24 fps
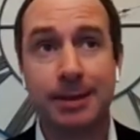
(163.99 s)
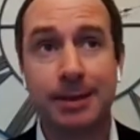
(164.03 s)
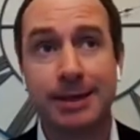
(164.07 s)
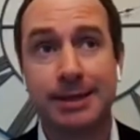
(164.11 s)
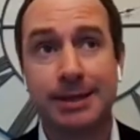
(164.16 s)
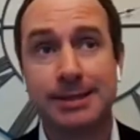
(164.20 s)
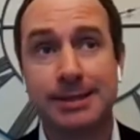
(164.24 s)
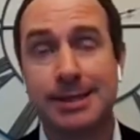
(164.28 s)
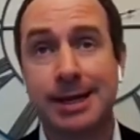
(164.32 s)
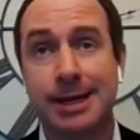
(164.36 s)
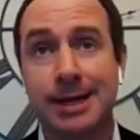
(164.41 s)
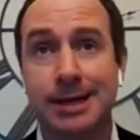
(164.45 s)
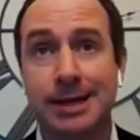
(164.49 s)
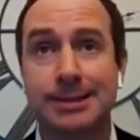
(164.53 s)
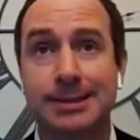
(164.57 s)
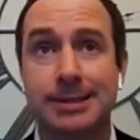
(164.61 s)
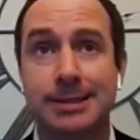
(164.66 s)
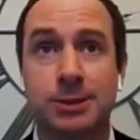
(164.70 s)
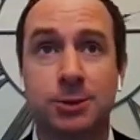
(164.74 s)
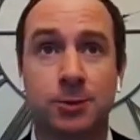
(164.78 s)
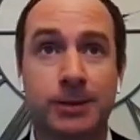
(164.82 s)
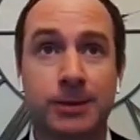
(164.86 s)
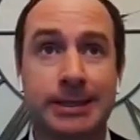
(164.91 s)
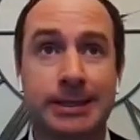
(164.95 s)
because to us,
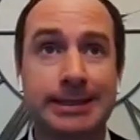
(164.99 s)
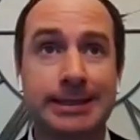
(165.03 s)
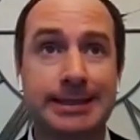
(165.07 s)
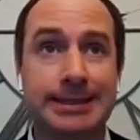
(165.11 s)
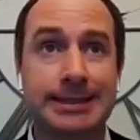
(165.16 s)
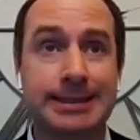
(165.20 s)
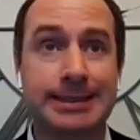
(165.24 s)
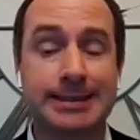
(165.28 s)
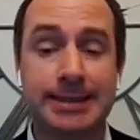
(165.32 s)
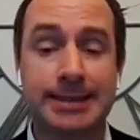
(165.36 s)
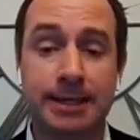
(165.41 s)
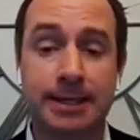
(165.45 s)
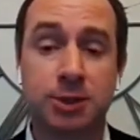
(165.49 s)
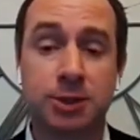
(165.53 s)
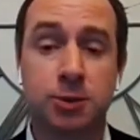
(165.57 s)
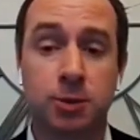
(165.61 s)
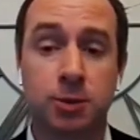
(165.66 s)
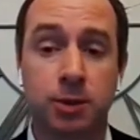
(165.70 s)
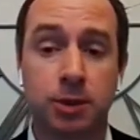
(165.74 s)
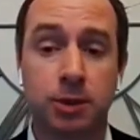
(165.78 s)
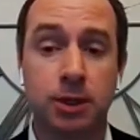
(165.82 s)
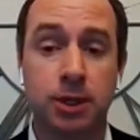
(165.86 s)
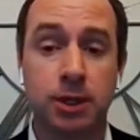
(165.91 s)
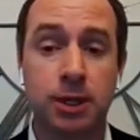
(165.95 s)
it's really
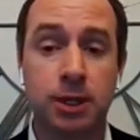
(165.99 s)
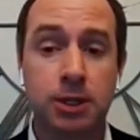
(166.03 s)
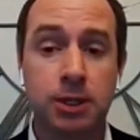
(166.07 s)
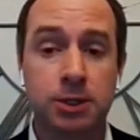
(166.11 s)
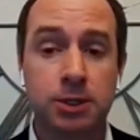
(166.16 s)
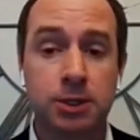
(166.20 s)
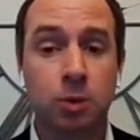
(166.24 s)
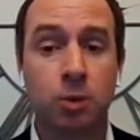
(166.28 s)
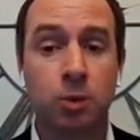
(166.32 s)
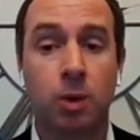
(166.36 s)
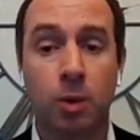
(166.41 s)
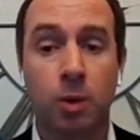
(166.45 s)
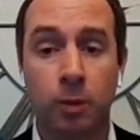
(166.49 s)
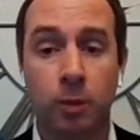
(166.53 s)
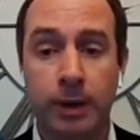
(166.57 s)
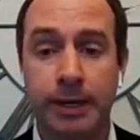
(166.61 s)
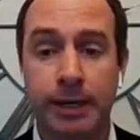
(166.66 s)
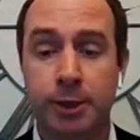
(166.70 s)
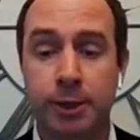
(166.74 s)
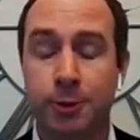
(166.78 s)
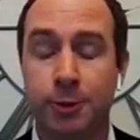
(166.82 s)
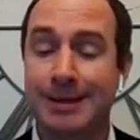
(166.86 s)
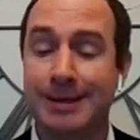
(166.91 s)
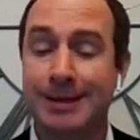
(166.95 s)
central to what we do.